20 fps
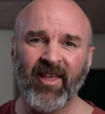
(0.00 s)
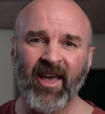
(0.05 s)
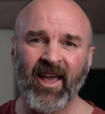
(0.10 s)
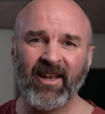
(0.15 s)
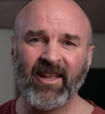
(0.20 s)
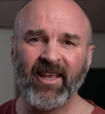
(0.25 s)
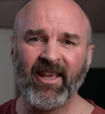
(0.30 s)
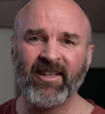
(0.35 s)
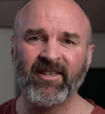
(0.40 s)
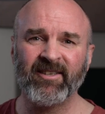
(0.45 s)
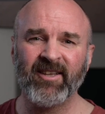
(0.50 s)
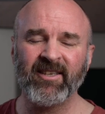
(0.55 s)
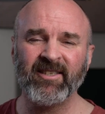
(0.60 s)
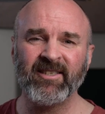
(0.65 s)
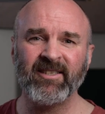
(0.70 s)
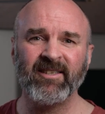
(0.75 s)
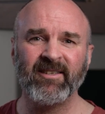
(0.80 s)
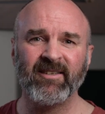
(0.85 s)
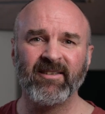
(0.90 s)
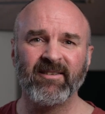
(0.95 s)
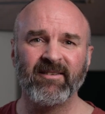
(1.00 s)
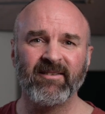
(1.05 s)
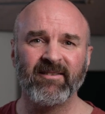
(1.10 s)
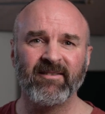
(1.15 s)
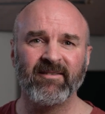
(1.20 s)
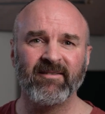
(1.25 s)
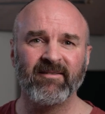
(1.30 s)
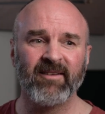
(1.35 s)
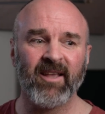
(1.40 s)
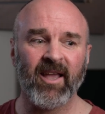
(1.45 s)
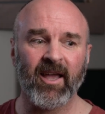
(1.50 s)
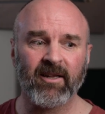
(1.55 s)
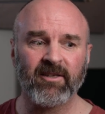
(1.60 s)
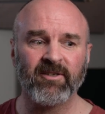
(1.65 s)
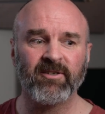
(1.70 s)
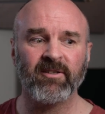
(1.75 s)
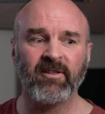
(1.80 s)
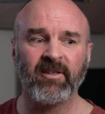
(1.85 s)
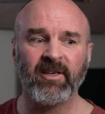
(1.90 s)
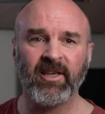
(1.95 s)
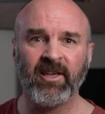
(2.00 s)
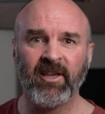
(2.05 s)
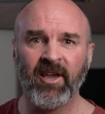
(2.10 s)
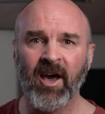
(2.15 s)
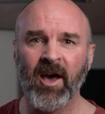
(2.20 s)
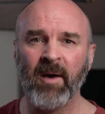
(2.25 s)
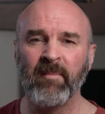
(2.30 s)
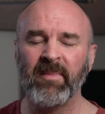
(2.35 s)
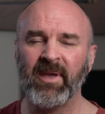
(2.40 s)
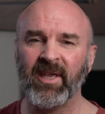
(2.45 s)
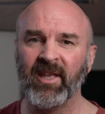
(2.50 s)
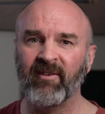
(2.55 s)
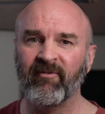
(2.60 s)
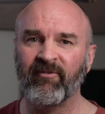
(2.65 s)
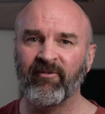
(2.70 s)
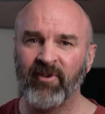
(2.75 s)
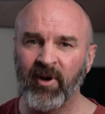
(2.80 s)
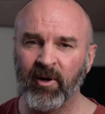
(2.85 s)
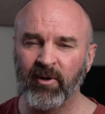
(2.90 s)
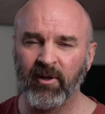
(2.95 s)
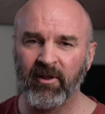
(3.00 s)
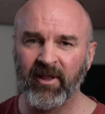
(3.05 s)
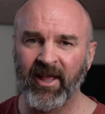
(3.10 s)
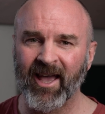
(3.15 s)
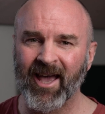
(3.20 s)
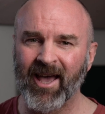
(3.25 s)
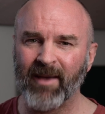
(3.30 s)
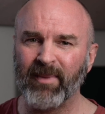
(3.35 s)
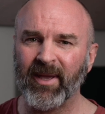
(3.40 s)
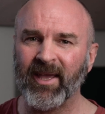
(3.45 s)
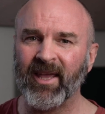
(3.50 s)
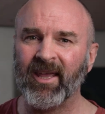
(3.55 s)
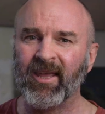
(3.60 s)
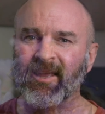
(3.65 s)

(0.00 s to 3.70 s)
that it doesn't actually come in Photolab